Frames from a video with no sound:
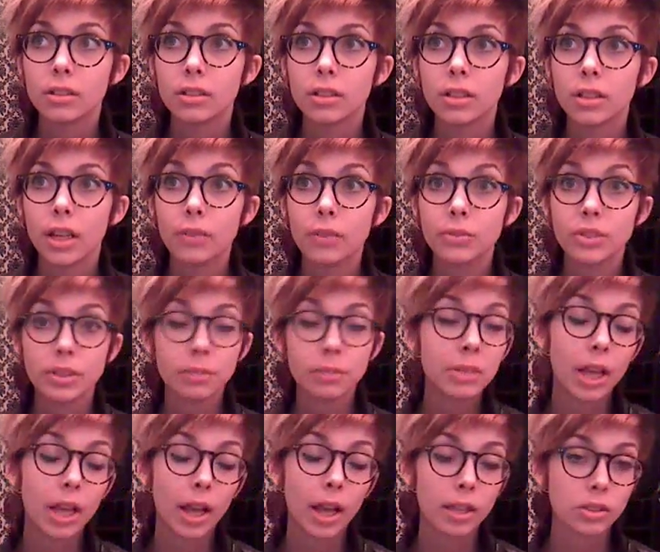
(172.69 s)
If
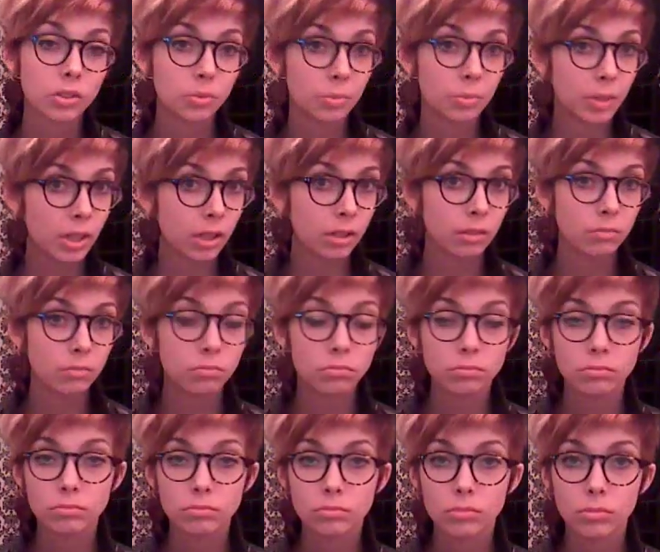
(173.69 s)
somebody asked me
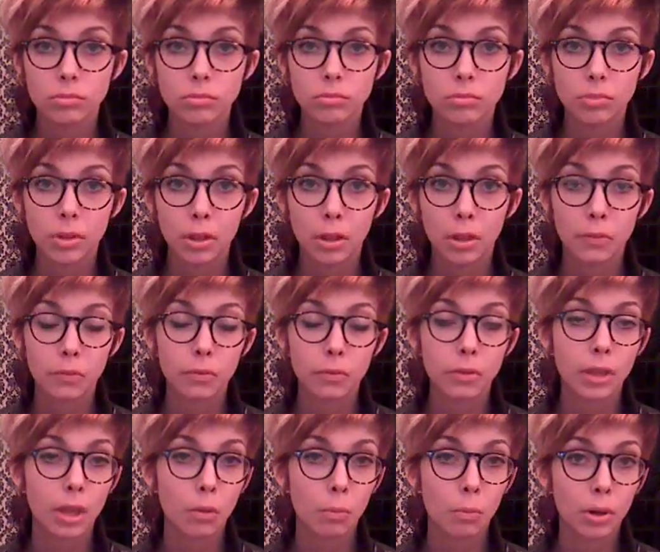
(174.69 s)
if
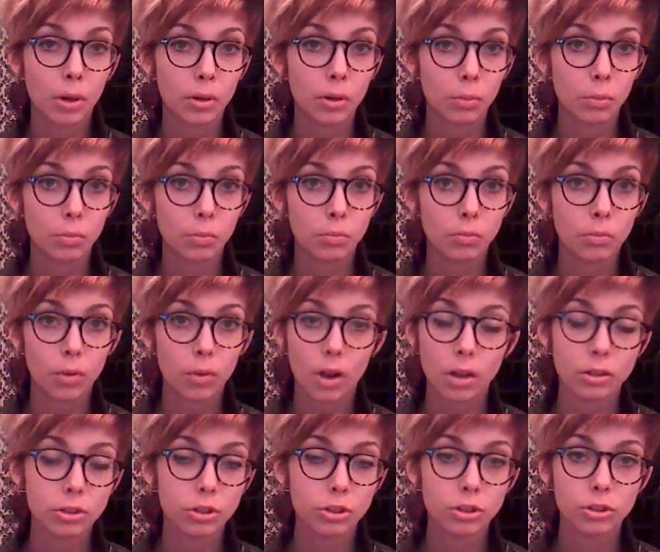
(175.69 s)
they want to
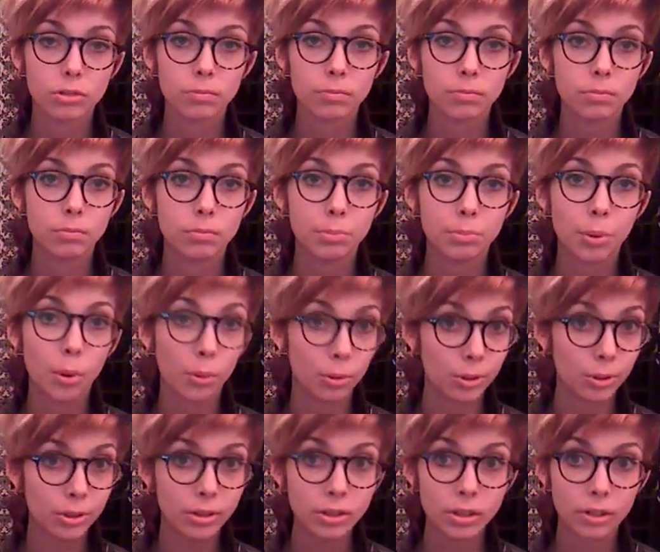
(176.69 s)
watch
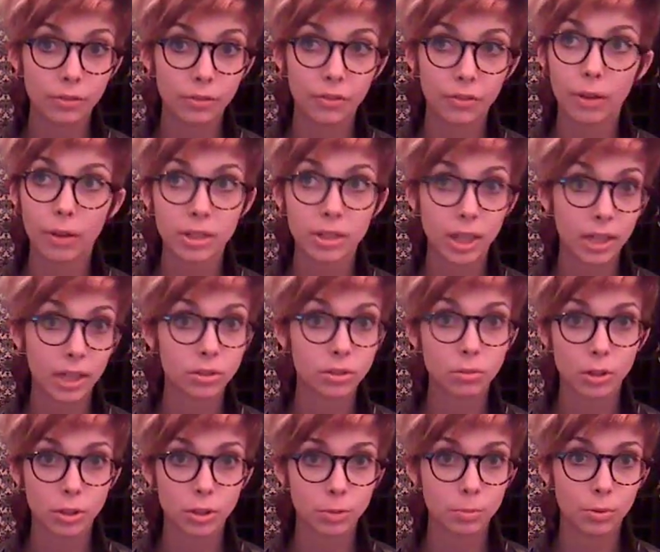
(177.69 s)
porn, if I would like to
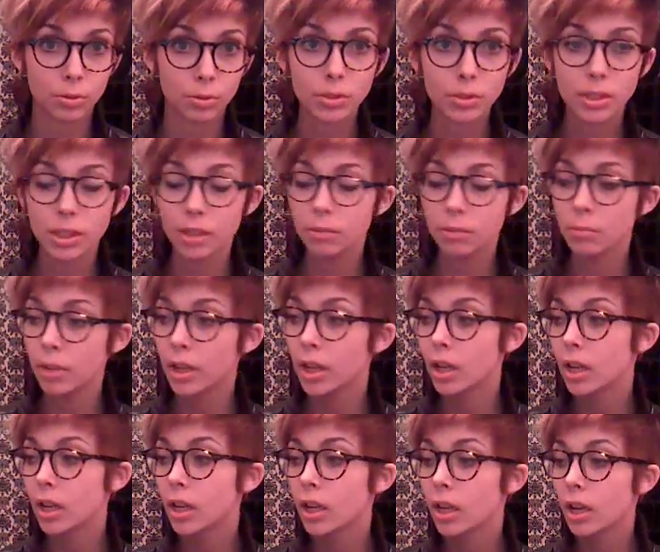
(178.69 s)
watch porn with them,
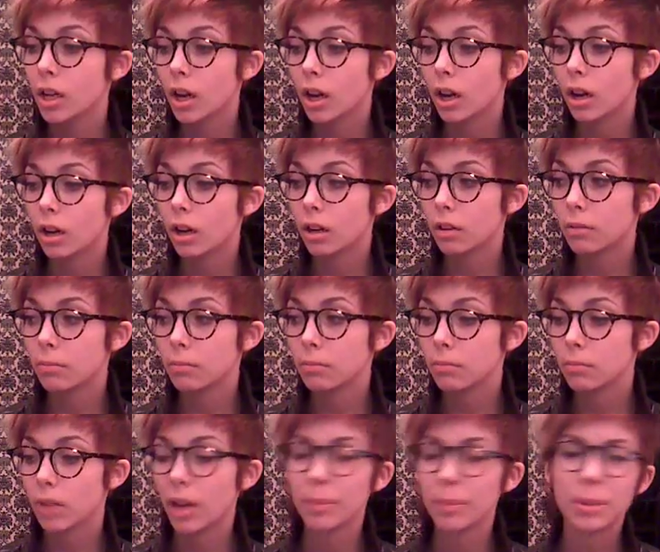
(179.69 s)

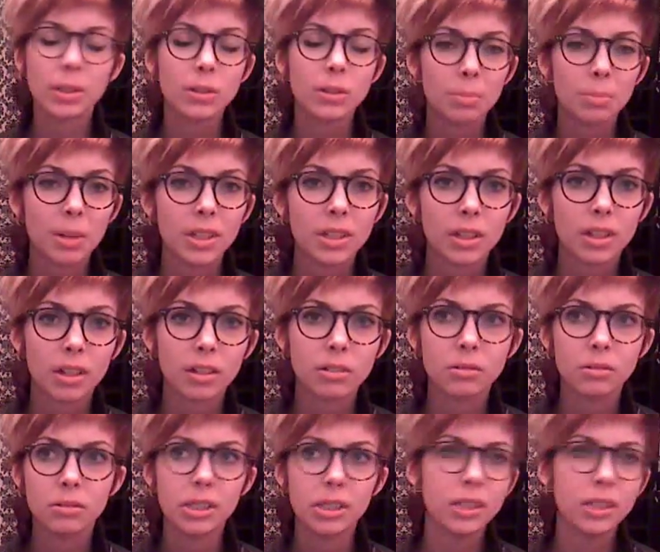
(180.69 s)
I mean, depending on
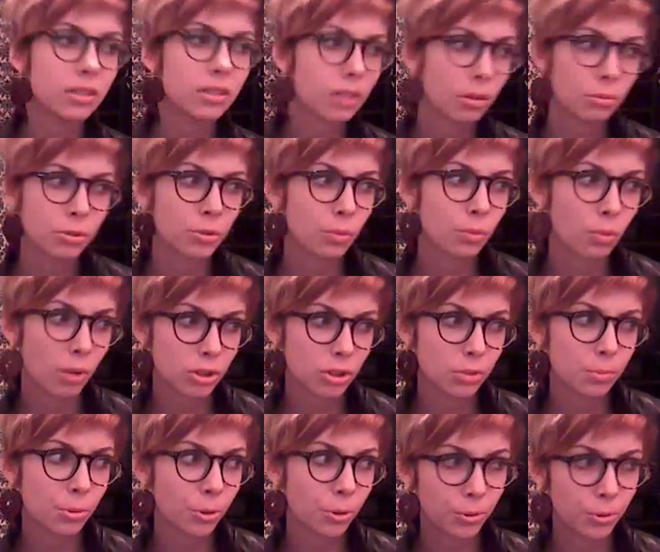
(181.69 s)
who it is, I wouldn't watch
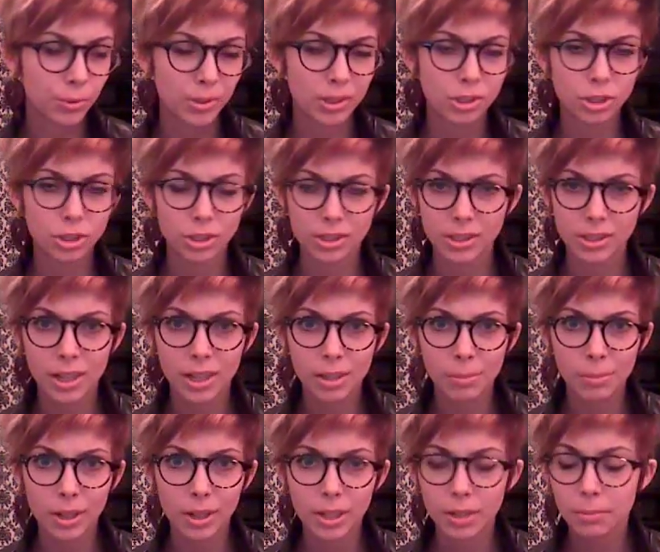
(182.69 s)
porn with just
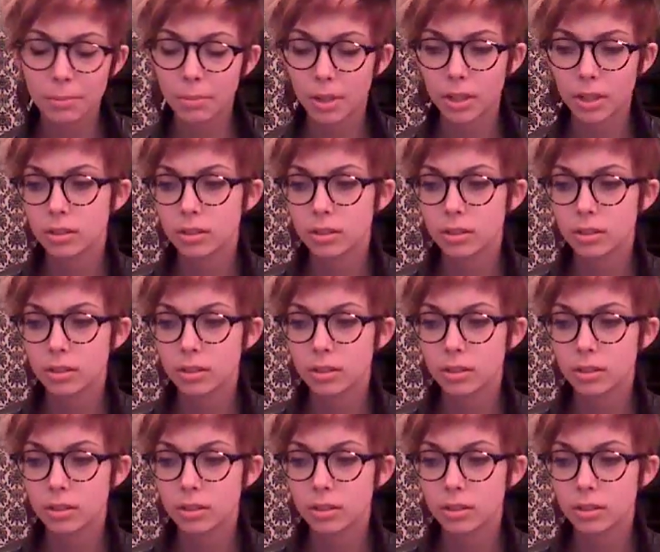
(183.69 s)
anybody, but